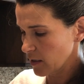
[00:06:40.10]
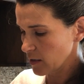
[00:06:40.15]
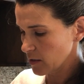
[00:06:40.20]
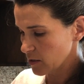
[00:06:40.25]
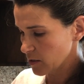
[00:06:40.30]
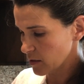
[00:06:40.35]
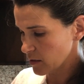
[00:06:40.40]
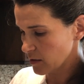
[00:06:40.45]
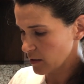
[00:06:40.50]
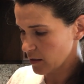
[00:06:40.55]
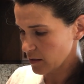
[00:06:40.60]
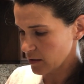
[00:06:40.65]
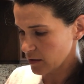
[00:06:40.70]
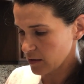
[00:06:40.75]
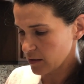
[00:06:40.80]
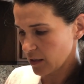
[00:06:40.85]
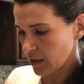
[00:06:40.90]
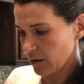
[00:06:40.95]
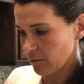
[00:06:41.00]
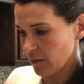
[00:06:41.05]
just because
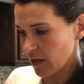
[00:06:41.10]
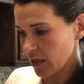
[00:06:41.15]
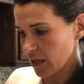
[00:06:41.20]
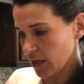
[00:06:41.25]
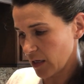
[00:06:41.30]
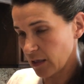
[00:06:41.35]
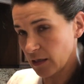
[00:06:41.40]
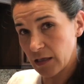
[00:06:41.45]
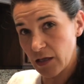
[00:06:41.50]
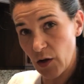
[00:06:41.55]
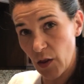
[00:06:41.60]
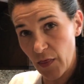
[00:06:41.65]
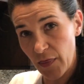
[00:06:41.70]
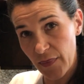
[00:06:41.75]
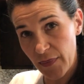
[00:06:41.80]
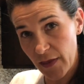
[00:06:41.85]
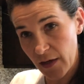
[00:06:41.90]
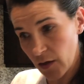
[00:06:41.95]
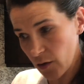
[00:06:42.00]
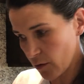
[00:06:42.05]
it's gonna make it a little
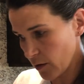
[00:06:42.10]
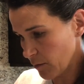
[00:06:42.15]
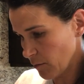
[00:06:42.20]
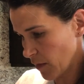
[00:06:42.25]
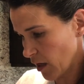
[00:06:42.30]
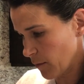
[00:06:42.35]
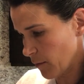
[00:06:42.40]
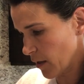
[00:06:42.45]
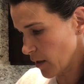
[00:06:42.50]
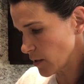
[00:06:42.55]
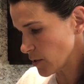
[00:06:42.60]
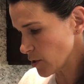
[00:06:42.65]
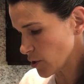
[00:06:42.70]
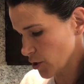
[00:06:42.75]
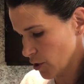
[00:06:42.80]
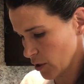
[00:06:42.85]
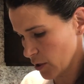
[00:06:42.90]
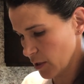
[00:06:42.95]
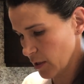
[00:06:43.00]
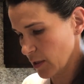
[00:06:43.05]
thinner in my
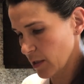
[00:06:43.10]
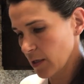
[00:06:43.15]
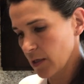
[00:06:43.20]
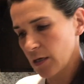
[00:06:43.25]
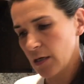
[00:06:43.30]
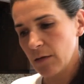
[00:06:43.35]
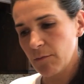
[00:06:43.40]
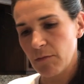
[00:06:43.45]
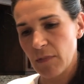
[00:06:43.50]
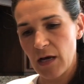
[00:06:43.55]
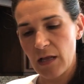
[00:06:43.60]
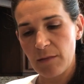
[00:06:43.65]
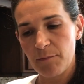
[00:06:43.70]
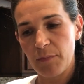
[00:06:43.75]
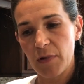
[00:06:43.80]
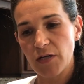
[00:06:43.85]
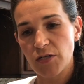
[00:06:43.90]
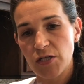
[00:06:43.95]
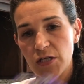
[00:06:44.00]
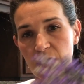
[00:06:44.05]
bunch. My
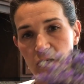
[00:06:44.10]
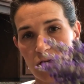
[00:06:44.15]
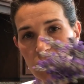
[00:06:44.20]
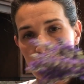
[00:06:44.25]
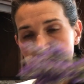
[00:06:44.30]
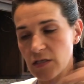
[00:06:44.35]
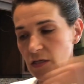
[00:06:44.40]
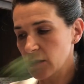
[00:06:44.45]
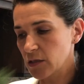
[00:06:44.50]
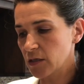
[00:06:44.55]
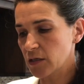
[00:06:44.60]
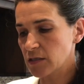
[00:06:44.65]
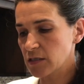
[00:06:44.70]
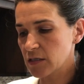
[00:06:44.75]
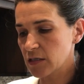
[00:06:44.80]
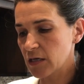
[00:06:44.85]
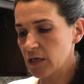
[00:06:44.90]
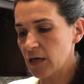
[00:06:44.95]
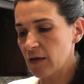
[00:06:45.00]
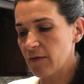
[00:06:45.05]
bunch here still looks
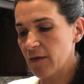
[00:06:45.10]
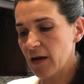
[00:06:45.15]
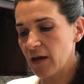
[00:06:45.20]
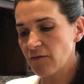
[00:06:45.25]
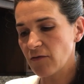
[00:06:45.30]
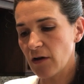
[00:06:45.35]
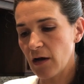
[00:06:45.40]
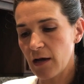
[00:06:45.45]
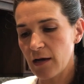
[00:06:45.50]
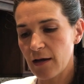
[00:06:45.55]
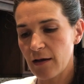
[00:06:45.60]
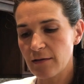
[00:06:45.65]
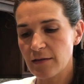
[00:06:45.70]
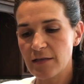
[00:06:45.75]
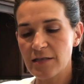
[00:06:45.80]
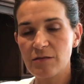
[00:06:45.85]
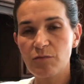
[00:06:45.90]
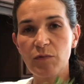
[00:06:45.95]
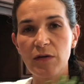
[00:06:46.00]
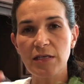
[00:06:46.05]
good. And then I've got
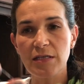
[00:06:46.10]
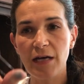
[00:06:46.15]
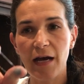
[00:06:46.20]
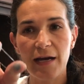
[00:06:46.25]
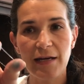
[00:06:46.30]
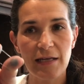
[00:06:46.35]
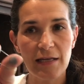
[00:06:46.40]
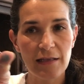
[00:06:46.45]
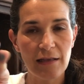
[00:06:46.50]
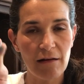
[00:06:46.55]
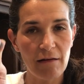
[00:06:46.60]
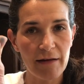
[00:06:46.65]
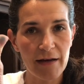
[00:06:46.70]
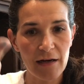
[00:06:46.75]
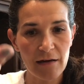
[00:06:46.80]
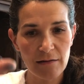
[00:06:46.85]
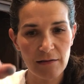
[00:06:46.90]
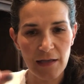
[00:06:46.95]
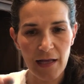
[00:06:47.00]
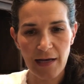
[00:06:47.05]
these wee tiny little
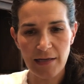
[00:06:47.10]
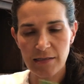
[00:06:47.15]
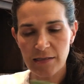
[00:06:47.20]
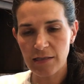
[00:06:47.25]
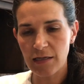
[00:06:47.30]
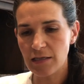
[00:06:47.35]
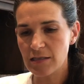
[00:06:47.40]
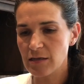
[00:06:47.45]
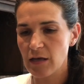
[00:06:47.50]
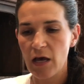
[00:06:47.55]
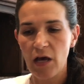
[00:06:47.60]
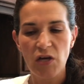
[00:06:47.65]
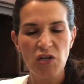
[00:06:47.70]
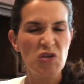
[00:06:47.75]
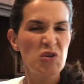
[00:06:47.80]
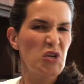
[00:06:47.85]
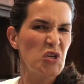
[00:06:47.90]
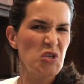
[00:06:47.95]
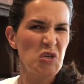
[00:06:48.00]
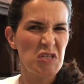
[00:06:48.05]
hair elastics.
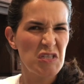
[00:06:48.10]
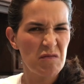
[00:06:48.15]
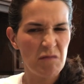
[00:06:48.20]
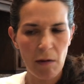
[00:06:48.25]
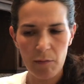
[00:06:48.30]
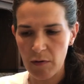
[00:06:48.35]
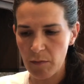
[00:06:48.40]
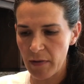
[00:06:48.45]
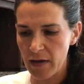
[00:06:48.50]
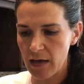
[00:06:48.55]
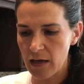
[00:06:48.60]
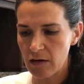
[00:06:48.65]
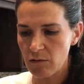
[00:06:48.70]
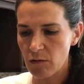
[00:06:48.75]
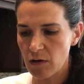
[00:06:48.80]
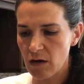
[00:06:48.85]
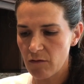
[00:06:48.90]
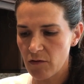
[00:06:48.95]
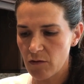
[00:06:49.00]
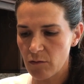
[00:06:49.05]
You could use a rubber band,
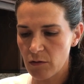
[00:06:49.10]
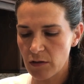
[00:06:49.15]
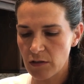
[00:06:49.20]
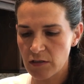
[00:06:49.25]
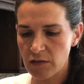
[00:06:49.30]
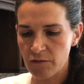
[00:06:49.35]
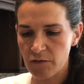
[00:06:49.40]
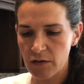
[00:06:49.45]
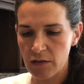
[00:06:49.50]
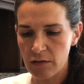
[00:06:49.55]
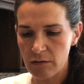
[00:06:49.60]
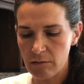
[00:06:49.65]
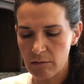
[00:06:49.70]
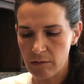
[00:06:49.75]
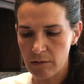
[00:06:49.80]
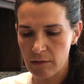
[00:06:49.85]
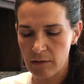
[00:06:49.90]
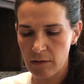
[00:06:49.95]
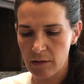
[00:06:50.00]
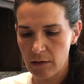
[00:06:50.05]
whatever works for you.
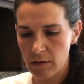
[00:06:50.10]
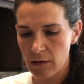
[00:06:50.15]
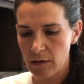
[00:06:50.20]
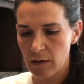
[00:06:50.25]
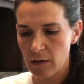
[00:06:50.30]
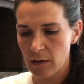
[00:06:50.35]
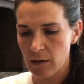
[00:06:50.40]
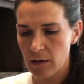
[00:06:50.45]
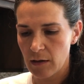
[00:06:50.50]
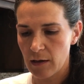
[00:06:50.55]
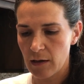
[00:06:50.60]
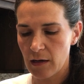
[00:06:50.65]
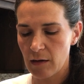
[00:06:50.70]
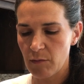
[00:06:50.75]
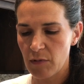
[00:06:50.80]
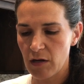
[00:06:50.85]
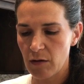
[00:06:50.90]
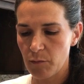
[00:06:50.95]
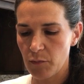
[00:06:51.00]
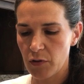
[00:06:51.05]
And I'm
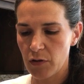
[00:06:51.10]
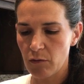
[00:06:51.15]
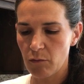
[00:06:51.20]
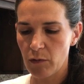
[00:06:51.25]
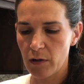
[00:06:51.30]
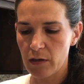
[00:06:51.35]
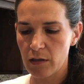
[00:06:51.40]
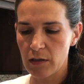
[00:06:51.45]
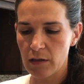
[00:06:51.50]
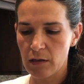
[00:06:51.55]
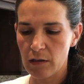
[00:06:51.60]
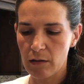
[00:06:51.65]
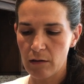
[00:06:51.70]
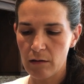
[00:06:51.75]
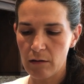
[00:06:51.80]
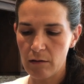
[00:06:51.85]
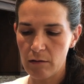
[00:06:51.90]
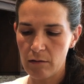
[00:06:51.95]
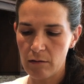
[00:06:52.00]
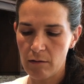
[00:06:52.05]
gonna put one
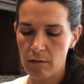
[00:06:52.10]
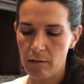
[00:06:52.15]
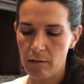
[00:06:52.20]
here.